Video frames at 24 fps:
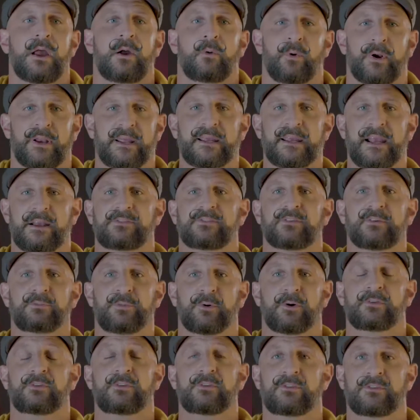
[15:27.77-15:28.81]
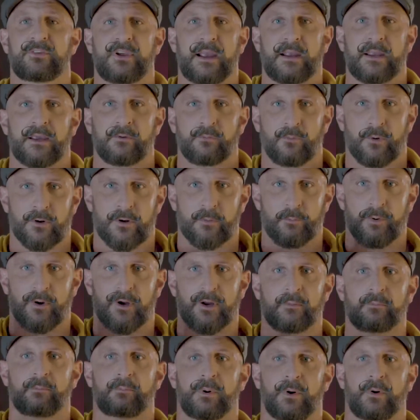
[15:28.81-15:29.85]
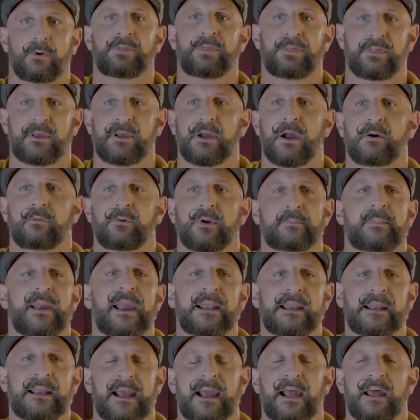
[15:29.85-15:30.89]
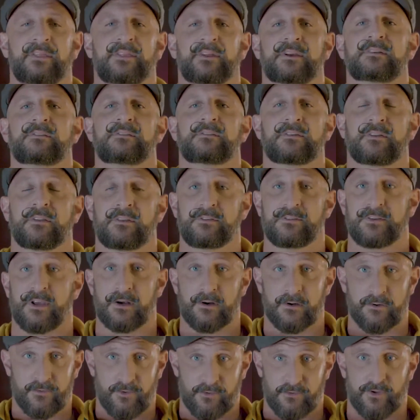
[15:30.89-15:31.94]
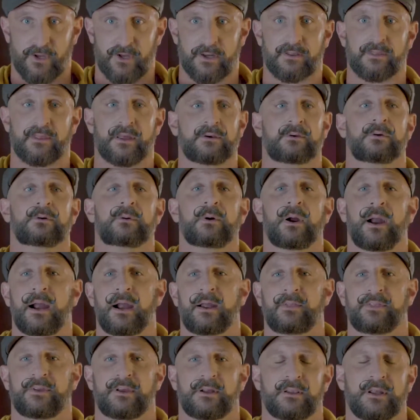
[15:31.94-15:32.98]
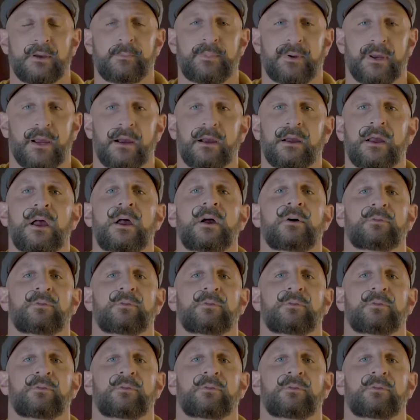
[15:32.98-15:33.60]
When he gets to 1st and 2nd, we're going to bring both the remaining athletes to the center, just like they do at the Olympia,